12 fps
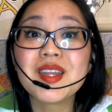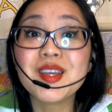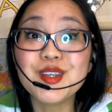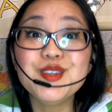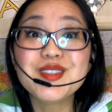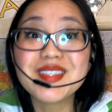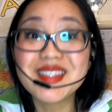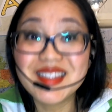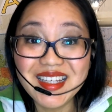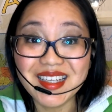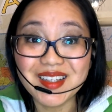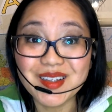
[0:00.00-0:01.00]
You
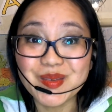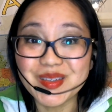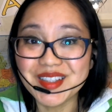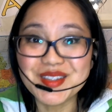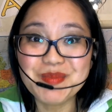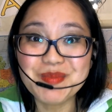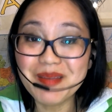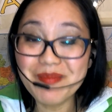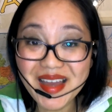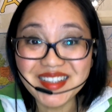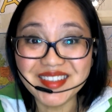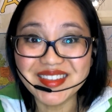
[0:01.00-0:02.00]
sing when you speak
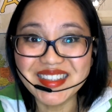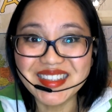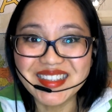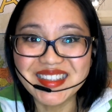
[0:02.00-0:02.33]
Mandarin.